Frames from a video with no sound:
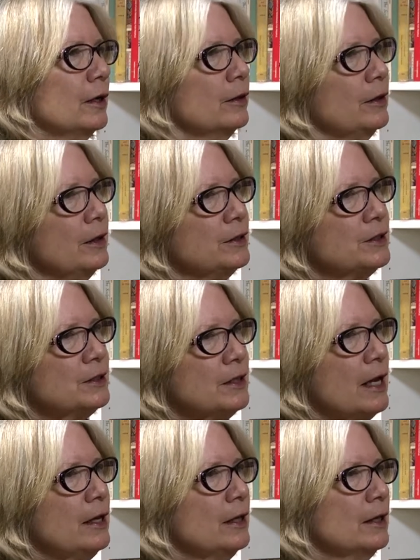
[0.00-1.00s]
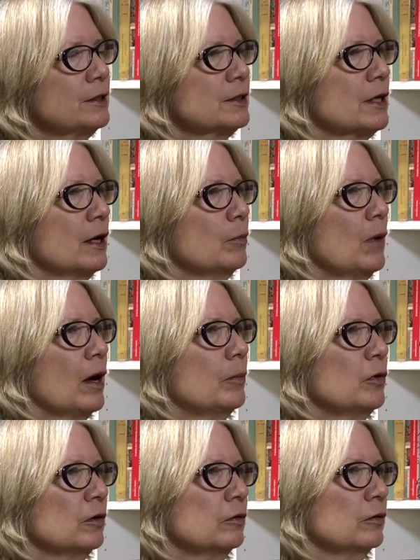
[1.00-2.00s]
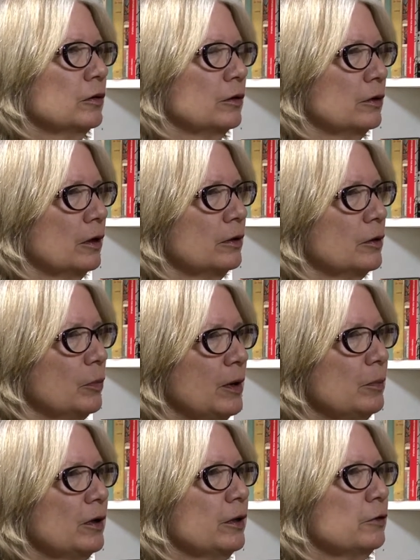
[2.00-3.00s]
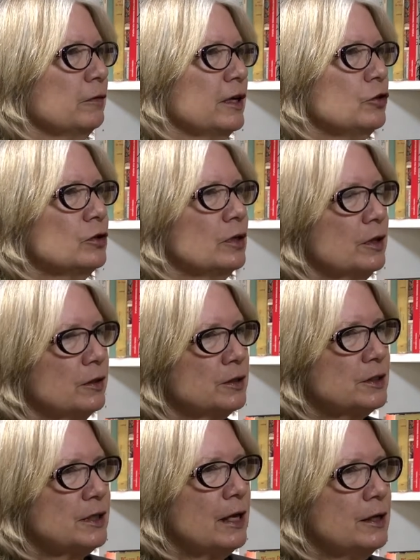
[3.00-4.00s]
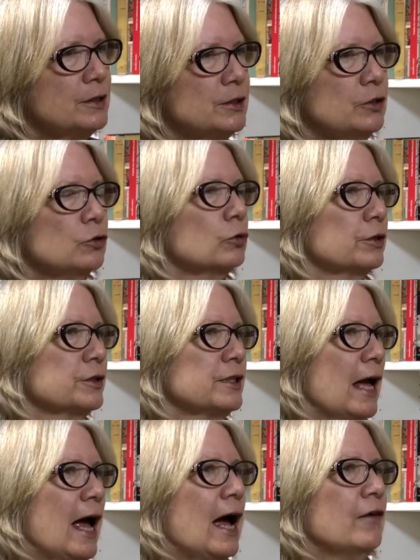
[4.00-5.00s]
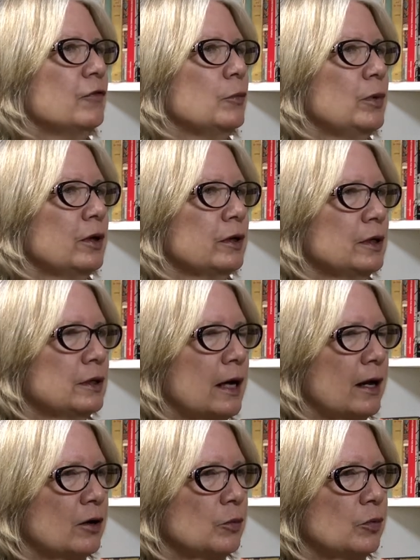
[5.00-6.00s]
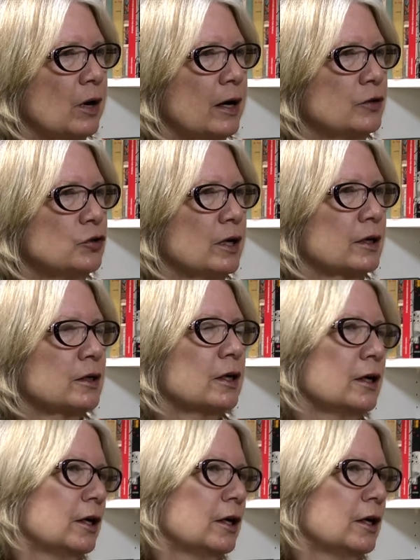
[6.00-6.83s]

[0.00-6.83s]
the state has come up, or the people in the region and the state has endorsed $500 million project